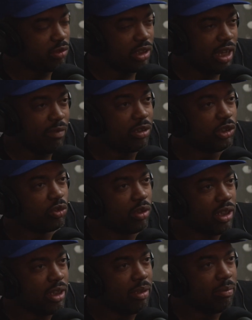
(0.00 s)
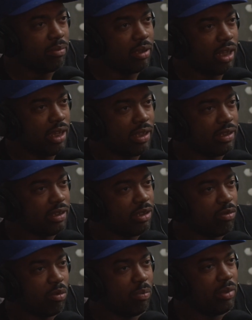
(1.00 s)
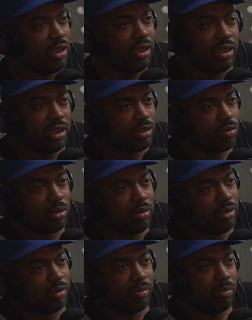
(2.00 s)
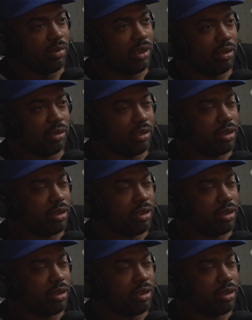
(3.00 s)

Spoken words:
ever dream like you would be, this would be the